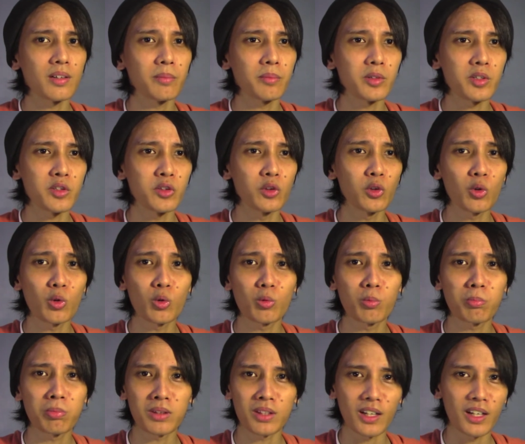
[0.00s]
There's no
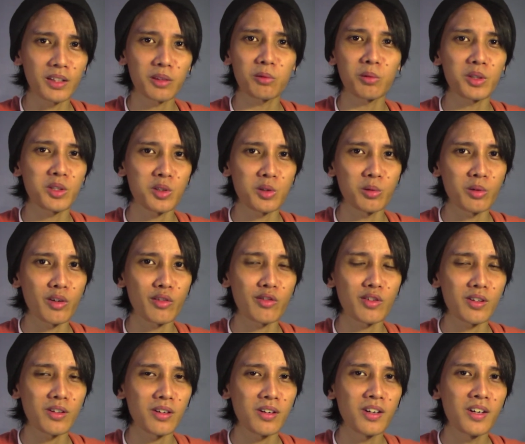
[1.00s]
plot
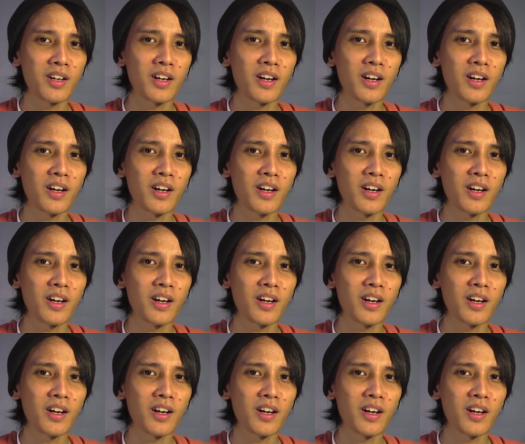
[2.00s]
whatsoever.